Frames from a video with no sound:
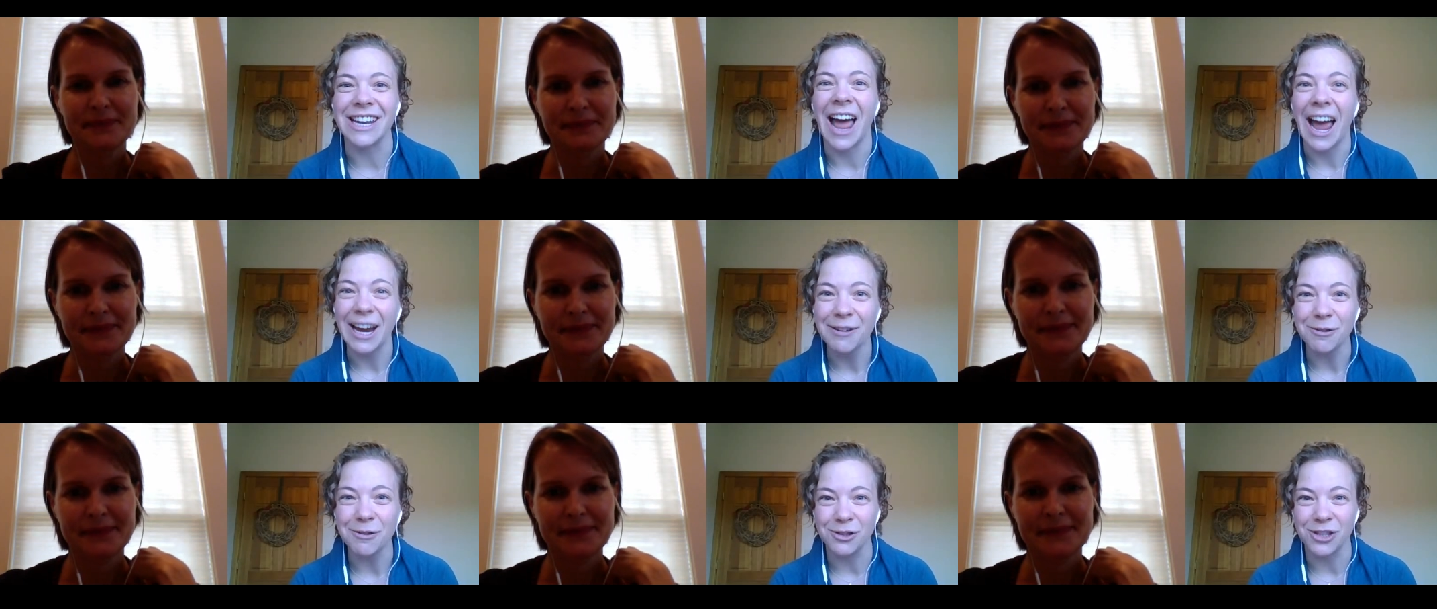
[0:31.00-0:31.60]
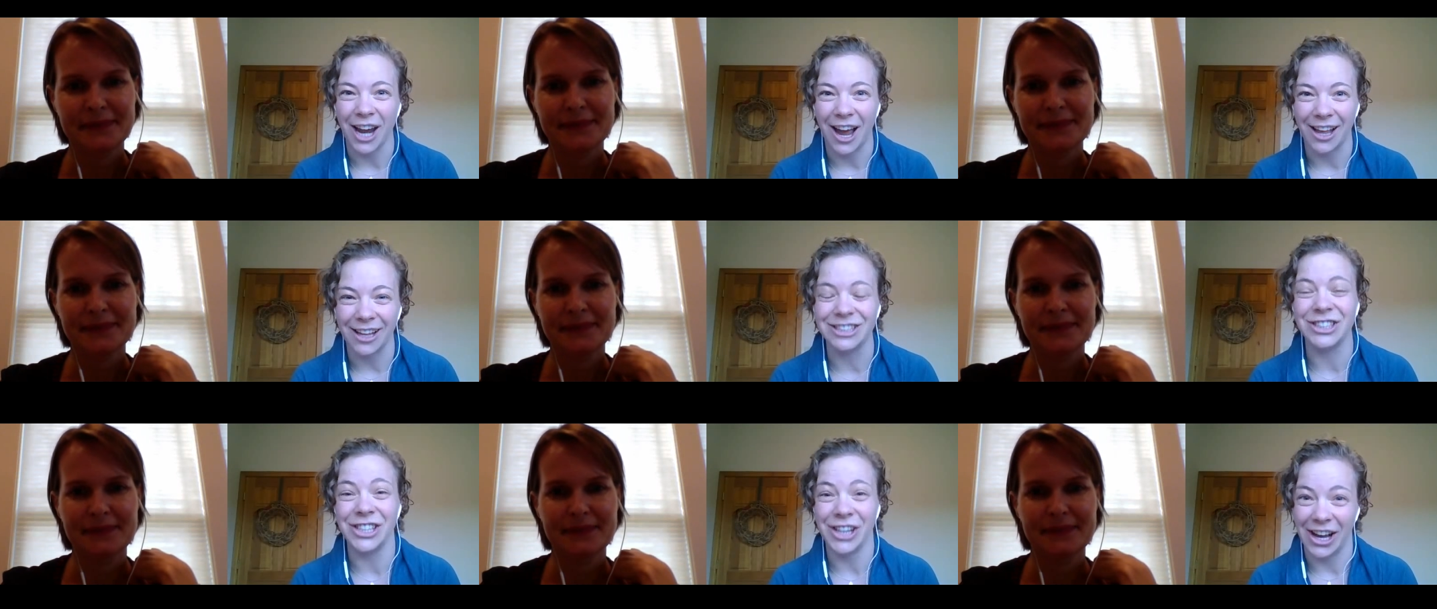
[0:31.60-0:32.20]
Speaker 1: in
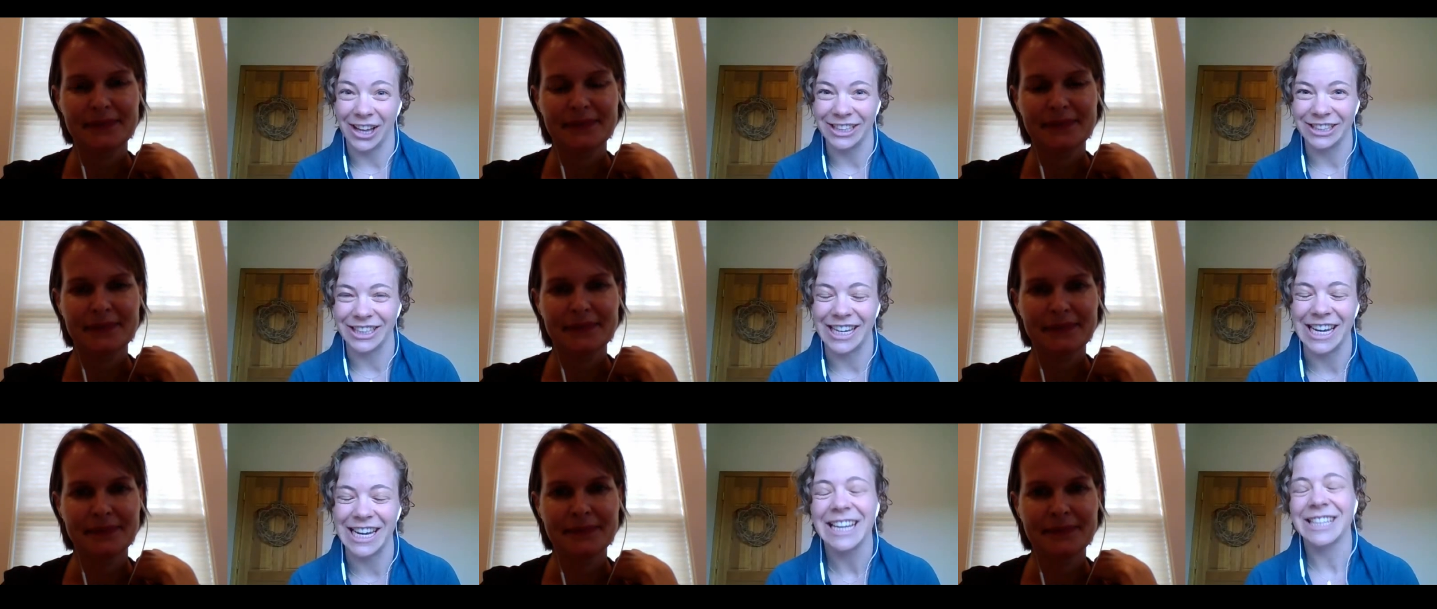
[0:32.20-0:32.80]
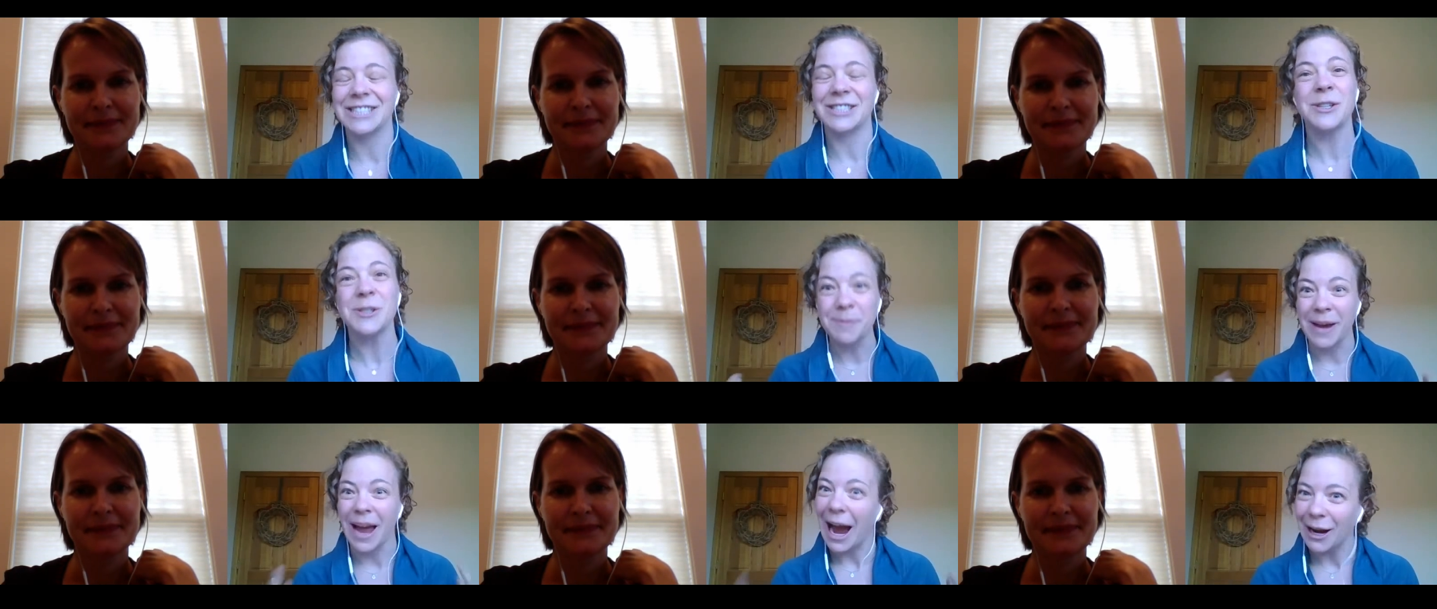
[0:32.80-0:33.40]
hydrogeology. Excuse
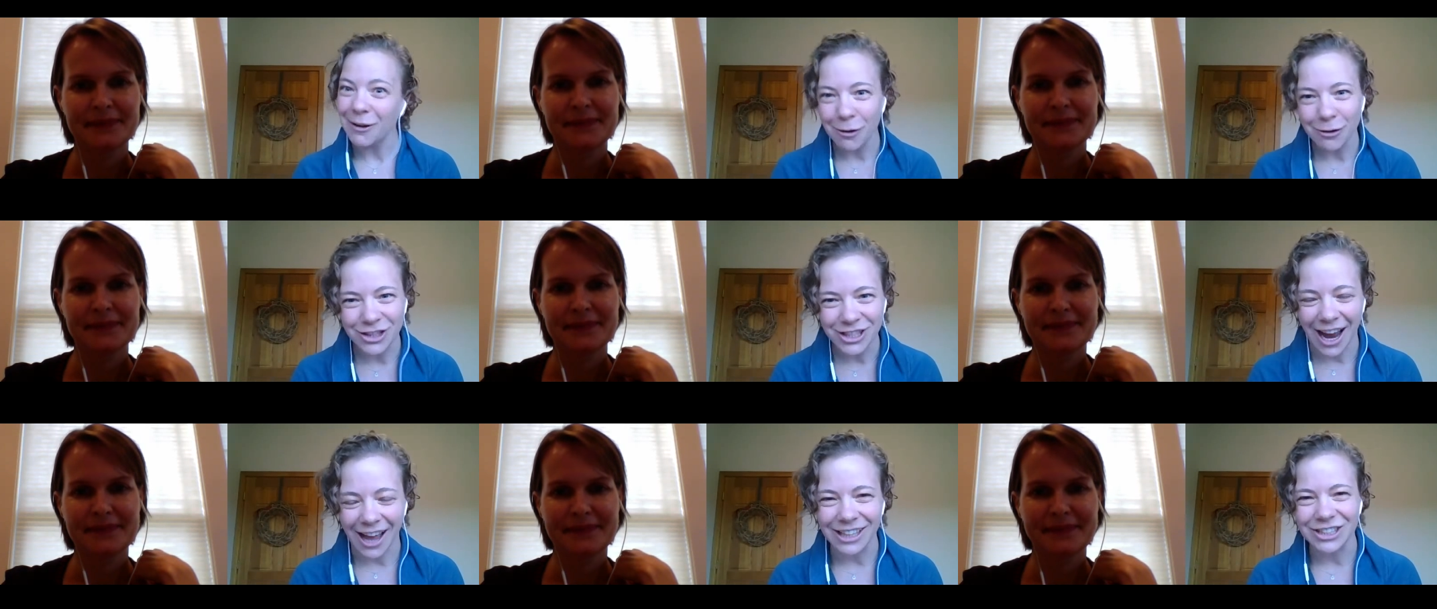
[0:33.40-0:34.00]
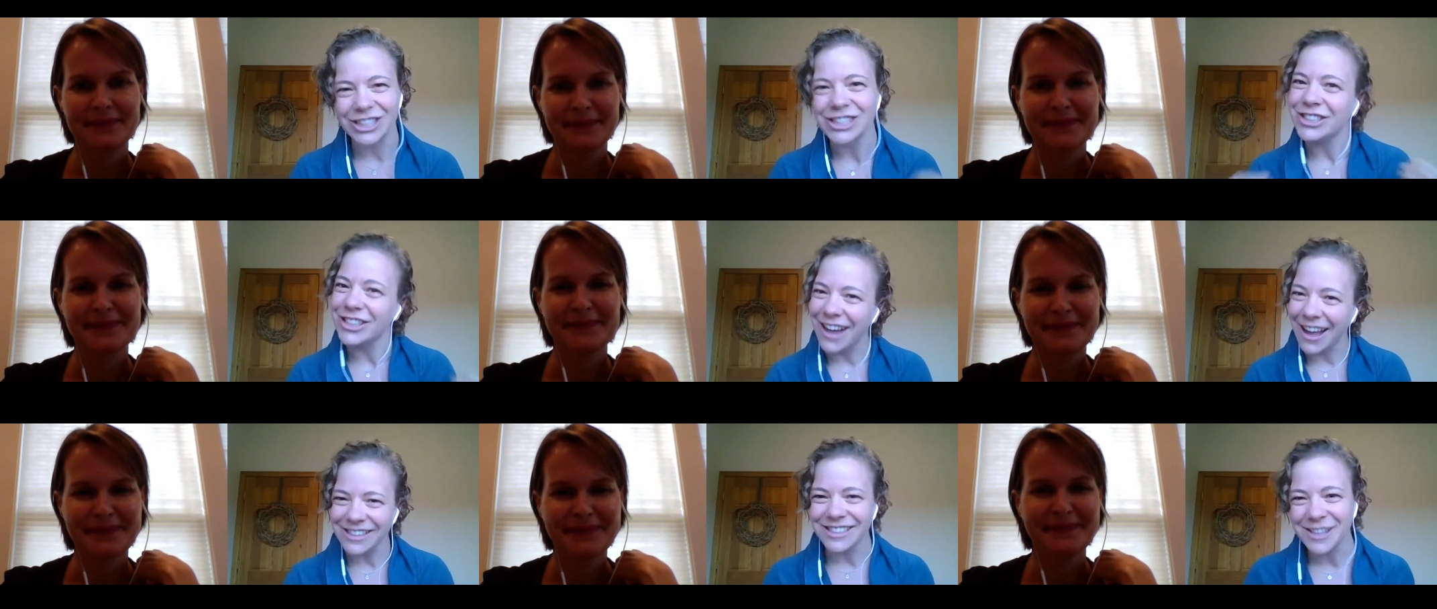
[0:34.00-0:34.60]
me, hydrogeology. Should
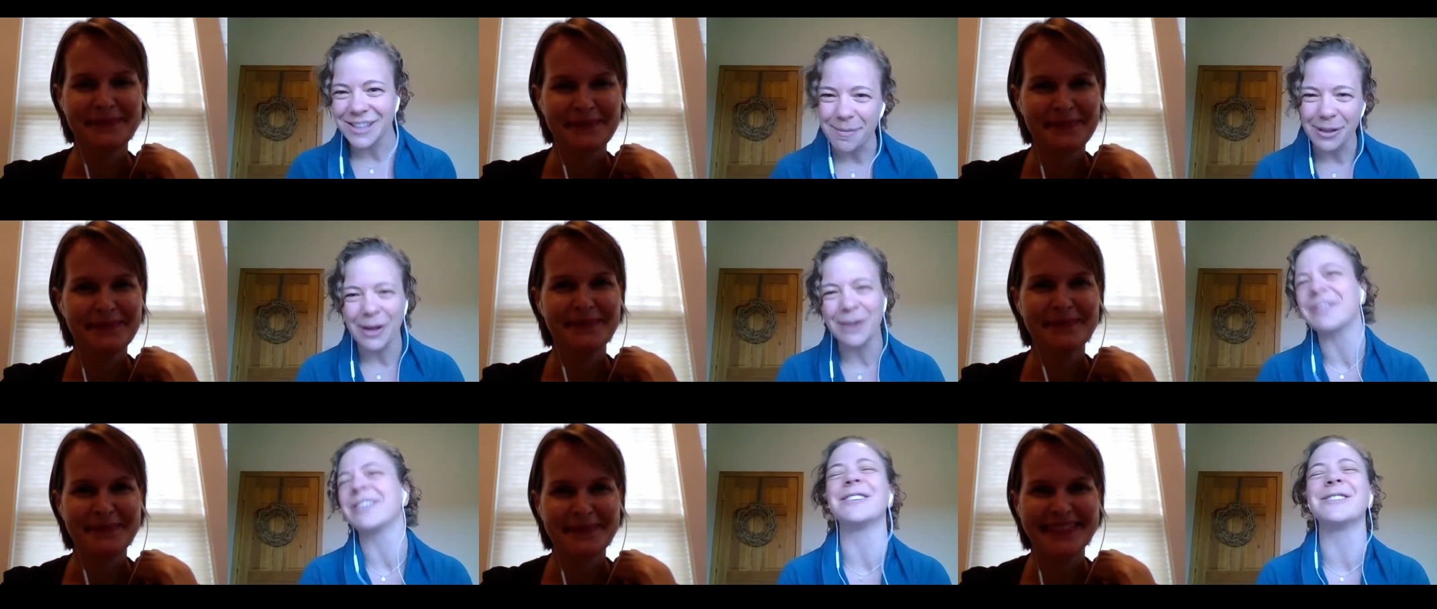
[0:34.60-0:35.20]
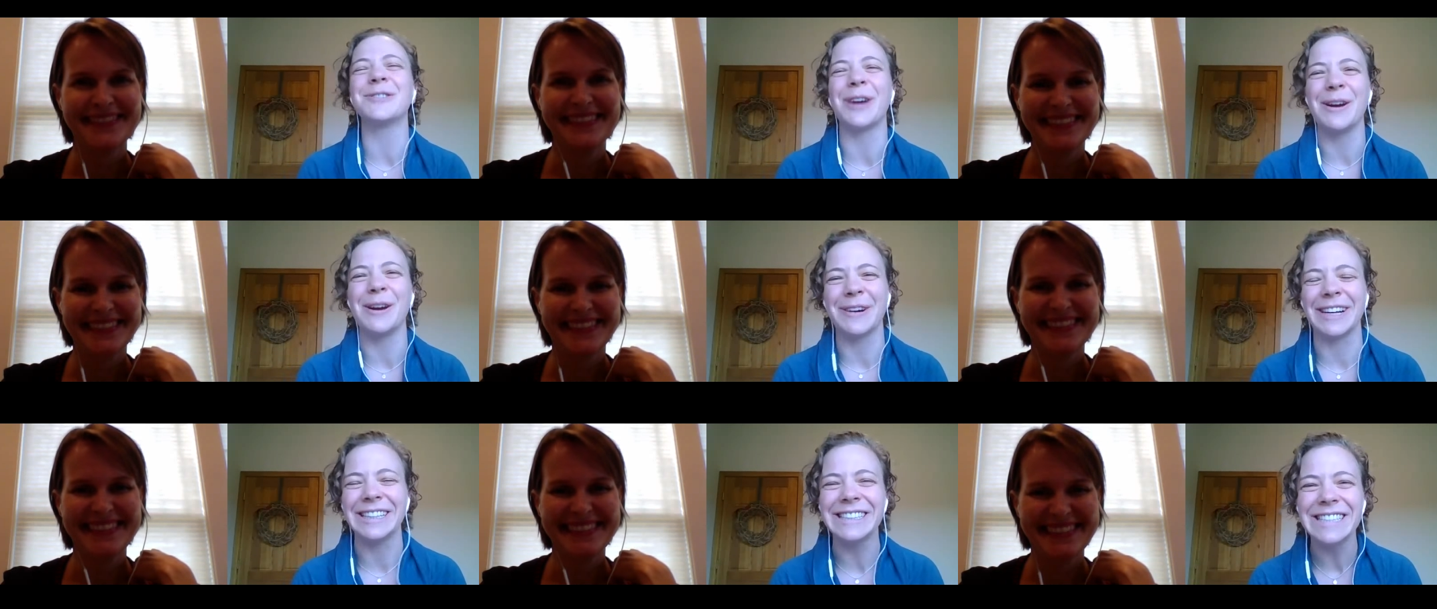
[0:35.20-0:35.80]
not stumble over those great
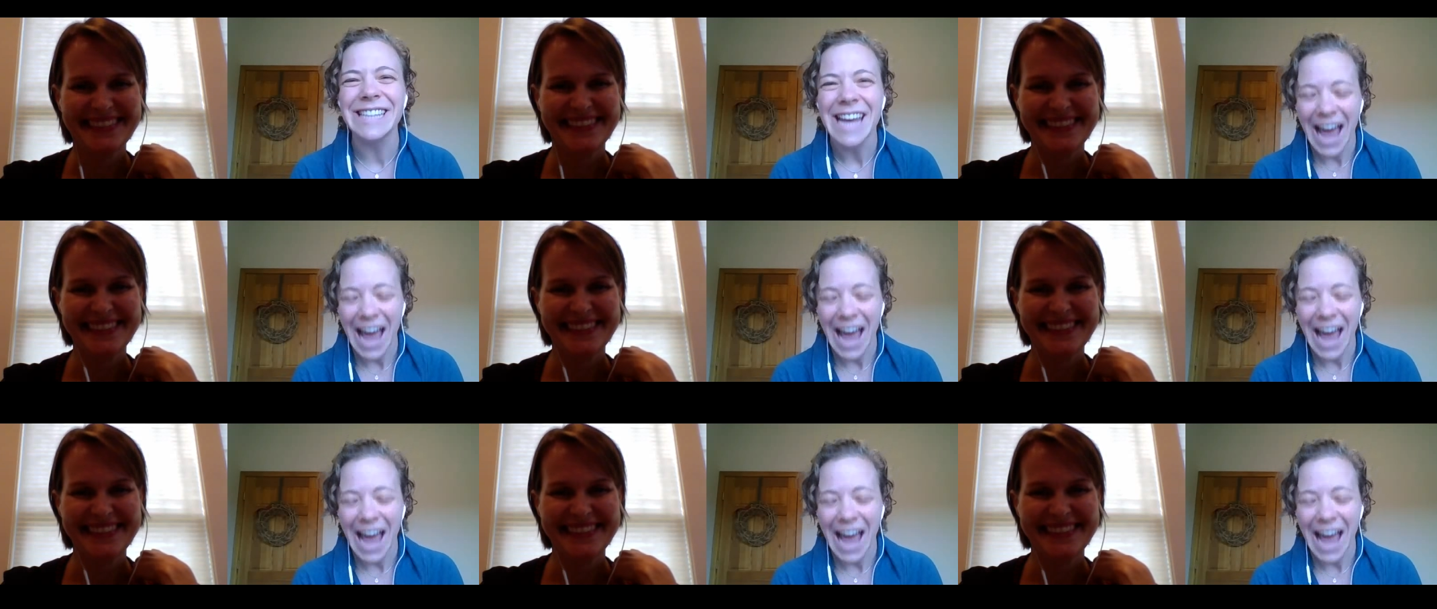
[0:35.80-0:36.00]
words.